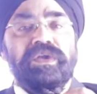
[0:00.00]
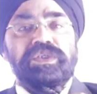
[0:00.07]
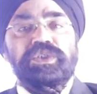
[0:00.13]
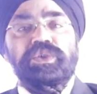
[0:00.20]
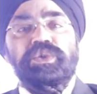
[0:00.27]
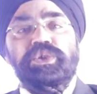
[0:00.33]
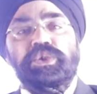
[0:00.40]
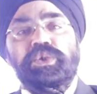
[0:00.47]

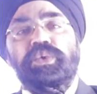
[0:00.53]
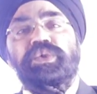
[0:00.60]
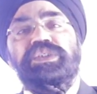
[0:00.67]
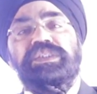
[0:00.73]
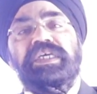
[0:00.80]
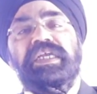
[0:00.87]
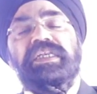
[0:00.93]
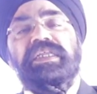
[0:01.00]
also shows
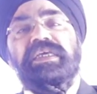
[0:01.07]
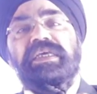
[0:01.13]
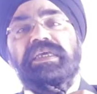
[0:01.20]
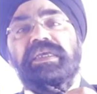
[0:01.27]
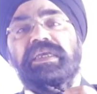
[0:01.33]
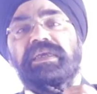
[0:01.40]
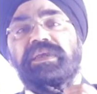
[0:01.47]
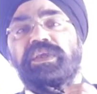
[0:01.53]
that
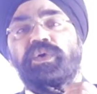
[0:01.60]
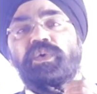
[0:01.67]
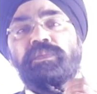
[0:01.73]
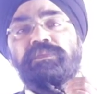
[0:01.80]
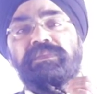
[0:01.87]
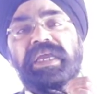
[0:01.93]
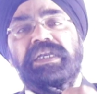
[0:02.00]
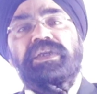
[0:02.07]
you
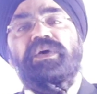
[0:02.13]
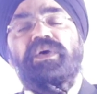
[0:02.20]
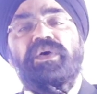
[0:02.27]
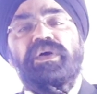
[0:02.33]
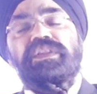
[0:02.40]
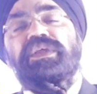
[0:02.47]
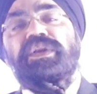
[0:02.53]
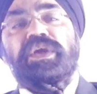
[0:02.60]
met
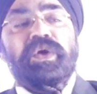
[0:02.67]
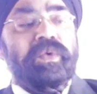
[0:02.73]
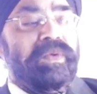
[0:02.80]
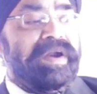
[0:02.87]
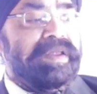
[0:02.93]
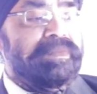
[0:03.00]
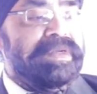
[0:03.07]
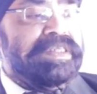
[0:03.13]
all the
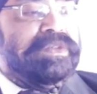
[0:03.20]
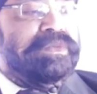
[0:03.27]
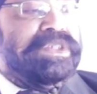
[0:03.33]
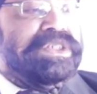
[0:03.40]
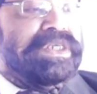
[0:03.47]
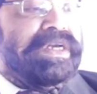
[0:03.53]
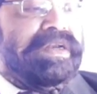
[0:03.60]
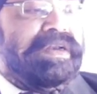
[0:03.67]
requirements
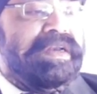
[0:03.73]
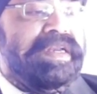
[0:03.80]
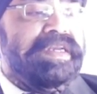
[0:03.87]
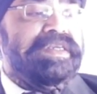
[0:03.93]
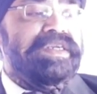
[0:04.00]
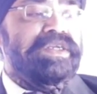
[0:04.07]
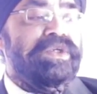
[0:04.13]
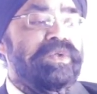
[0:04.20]
which are
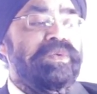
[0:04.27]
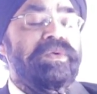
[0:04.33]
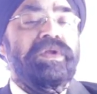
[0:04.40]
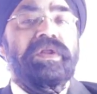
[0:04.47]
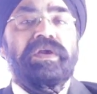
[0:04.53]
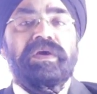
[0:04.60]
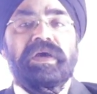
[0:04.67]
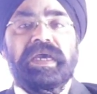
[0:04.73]
related to
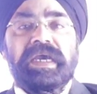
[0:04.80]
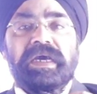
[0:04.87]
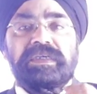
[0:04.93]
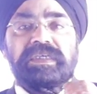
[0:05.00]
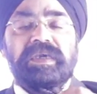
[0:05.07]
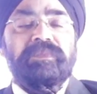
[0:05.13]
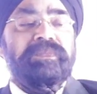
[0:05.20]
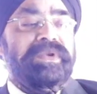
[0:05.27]
a
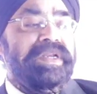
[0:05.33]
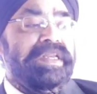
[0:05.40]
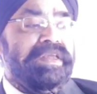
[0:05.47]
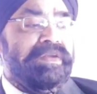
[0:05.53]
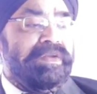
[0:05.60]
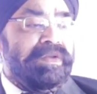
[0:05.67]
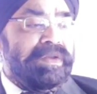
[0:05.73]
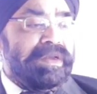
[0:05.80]

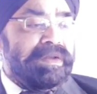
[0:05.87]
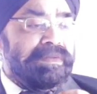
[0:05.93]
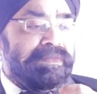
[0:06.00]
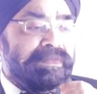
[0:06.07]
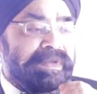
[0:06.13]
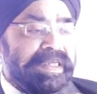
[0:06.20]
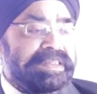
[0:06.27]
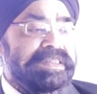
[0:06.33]
temporary
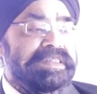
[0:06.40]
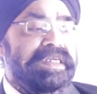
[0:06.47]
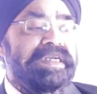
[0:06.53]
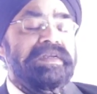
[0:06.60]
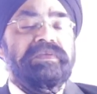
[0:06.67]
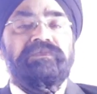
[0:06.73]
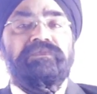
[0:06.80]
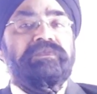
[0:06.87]

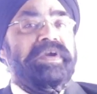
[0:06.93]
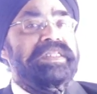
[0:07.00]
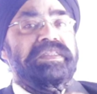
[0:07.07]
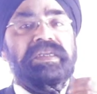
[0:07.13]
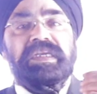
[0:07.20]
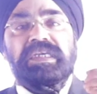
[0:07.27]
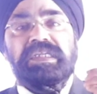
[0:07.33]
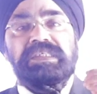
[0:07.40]
resident,
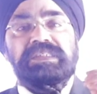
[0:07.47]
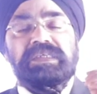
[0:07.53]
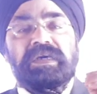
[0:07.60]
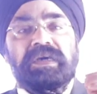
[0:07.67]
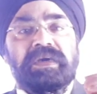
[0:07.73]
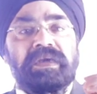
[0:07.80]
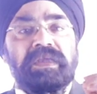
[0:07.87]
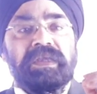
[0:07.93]
whether it is
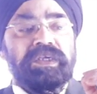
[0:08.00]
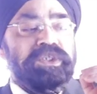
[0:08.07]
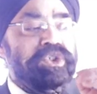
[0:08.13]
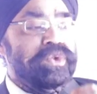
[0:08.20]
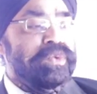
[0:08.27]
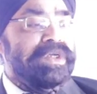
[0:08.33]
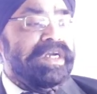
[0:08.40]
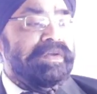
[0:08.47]
a
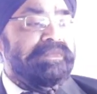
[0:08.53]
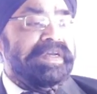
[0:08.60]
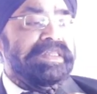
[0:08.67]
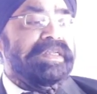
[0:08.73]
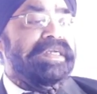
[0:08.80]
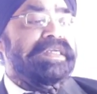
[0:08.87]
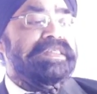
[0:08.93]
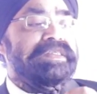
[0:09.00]
student,
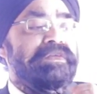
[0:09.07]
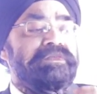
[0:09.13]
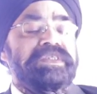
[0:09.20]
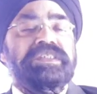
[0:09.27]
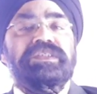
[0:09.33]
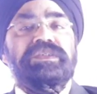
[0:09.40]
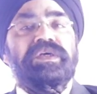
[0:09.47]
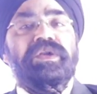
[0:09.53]
whether it is a
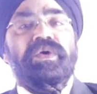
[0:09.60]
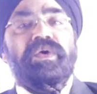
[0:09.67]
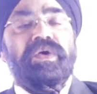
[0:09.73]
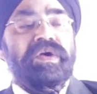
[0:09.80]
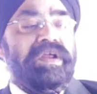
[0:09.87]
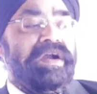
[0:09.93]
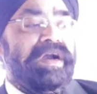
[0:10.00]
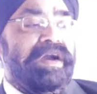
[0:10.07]
visitor
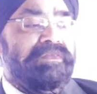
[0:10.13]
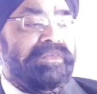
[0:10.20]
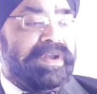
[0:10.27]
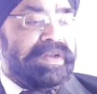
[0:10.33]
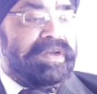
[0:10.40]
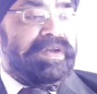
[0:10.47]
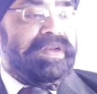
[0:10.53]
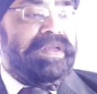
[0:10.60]
or a
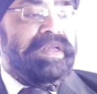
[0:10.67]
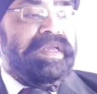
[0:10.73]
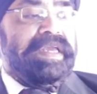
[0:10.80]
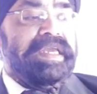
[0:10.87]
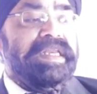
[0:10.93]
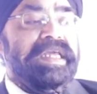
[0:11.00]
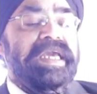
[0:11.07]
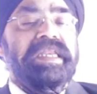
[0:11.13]
worker.
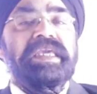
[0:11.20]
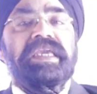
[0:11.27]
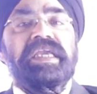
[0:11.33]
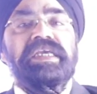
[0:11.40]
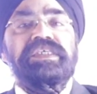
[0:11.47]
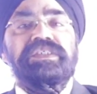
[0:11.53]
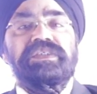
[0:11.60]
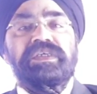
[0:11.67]
In any
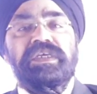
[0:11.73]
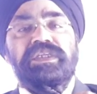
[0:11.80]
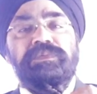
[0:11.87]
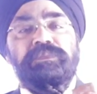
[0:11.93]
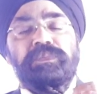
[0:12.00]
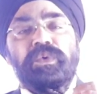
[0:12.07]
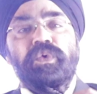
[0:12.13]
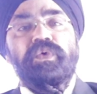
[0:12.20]
case,
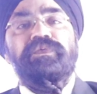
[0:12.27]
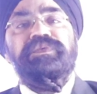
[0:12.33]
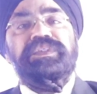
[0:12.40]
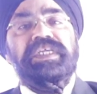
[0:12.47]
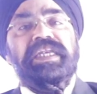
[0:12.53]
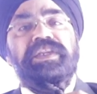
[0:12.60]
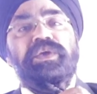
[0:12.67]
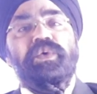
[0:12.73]
it proves
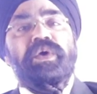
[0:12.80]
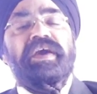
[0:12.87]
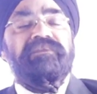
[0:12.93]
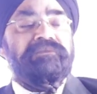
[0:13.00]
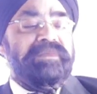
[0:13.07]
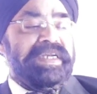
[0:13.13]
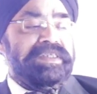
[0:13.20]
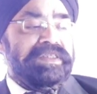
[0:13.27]
that you
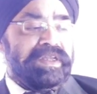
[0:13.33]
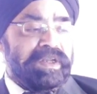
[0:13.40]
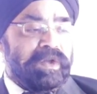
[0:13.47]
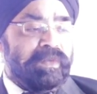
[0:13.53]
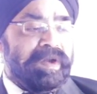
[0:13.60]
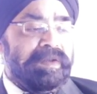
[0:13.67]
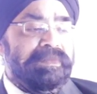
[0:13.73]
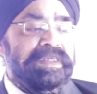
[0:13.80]
have met the
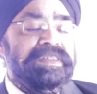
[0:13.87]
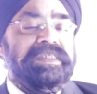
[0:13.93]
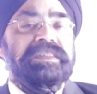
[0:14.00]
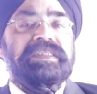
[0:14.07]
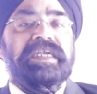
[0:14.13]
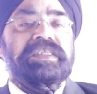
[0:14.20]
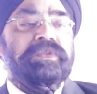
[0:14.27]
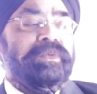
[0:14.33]
requirements, and
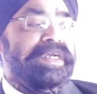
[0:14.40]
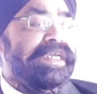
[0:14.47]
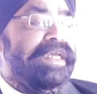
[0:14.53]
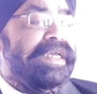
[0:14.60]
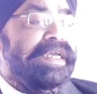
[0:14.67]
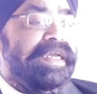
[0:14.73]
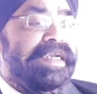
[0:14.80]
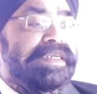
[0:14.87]
that's why
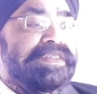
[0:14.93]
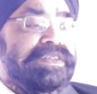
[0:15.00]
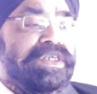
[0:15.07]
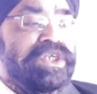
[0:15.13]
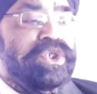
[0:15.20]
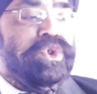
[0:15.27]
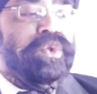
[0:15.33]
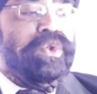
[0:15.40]
it is
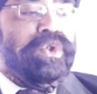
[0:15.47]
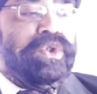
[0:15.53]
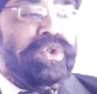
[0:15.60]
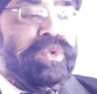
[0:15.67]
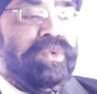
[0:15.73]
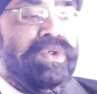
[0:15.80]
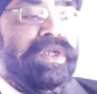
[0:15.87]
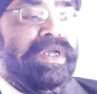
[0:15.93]
issued to
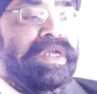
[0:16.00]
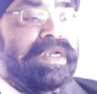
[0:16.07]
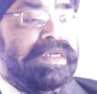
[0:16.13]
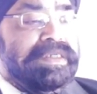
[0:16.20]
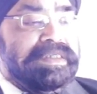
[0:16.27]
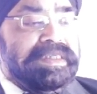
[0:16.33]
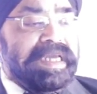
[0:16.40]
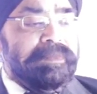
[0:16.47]
you.
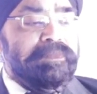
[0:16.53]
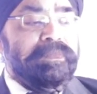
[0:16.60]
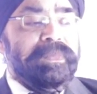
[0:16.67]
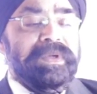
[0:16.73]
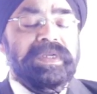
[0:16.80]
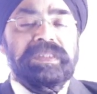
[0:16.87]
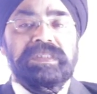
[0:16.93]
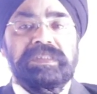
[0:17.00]

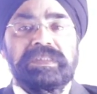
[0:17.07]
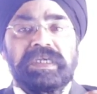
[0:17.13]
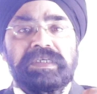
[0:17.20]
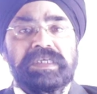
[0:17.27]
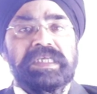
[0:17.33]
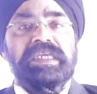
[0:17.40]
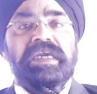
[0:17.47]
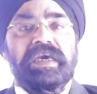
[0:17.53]

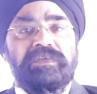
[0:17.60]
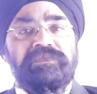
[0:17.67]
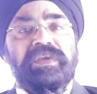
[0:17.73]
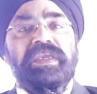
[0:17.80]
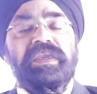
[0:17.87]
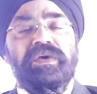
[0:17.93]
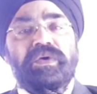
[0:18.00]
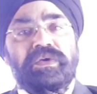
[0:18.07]
The
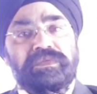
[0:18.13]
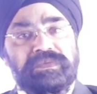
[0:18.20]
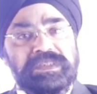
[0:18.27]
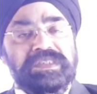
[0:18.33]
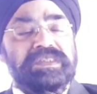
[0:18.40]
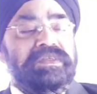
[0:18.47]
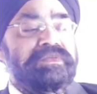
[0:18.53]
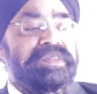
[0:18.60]
TRV or
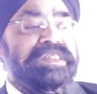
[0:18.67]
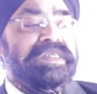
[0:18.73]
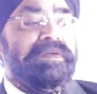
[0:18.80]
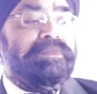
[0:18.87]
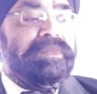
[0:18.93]
visitor visa